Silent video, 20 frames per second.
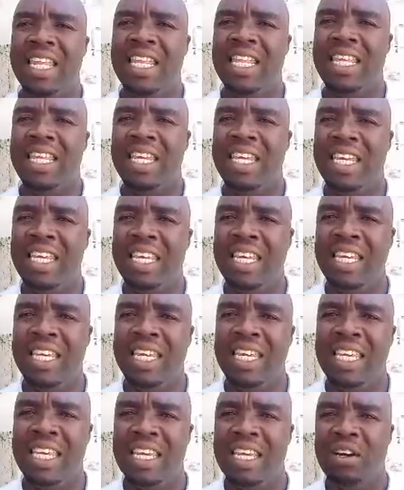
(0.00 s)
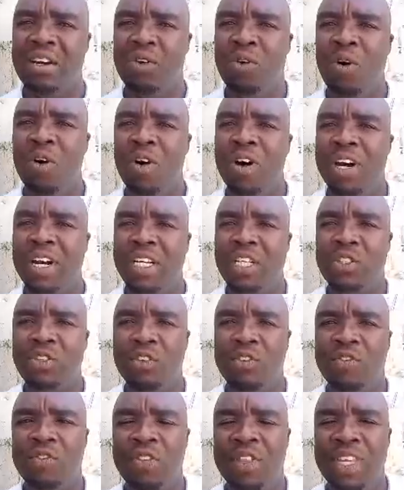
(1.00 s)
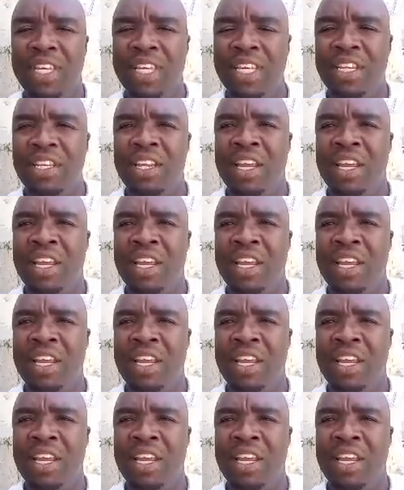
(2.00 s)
the Congress of the,